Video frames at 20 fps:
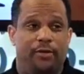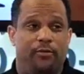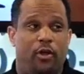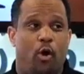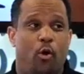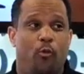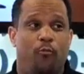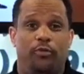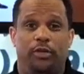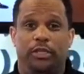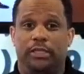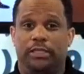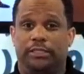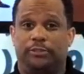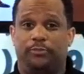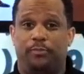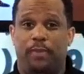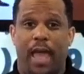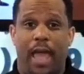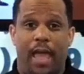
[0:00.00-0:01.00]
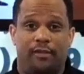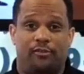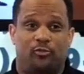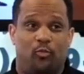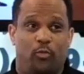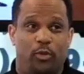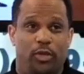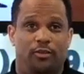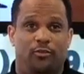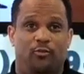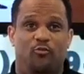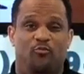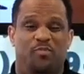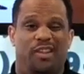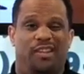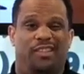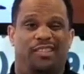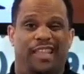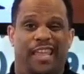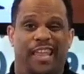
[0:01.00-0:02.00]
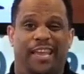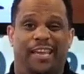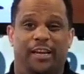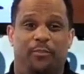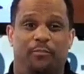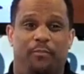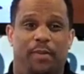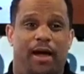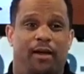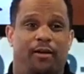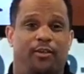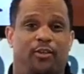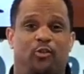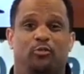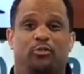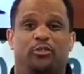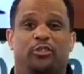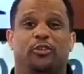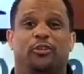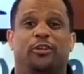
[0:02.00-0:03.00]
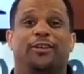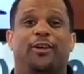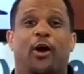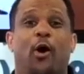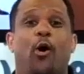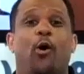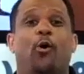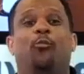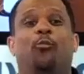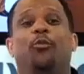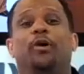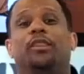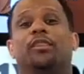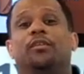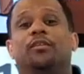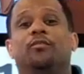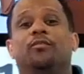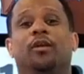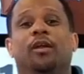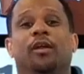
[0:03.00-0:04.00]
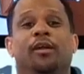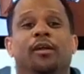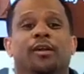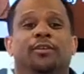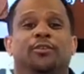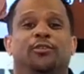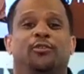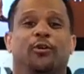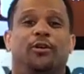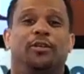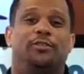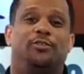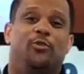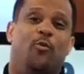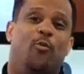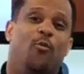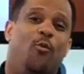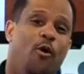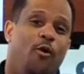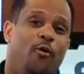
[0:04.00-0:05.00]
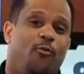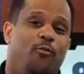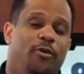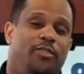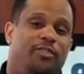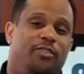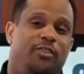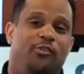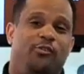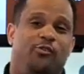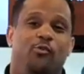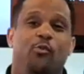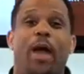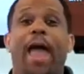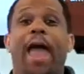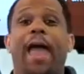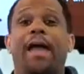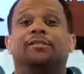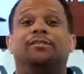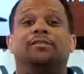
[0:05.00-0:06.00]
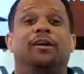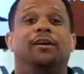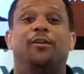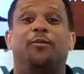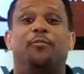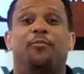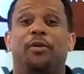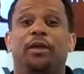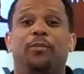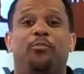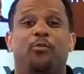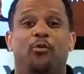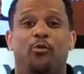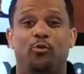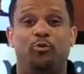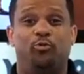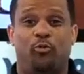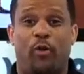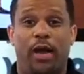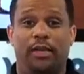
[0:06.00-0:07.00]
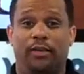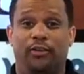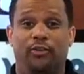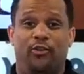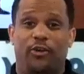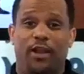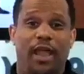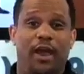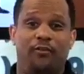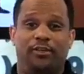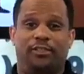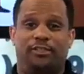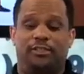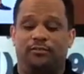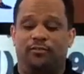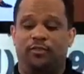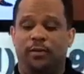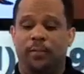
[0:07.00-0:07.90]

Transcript: Hopefully this past week you've been thinking about it. You took it home with you, took it to work with you. You asked other people, who's writing your narrative?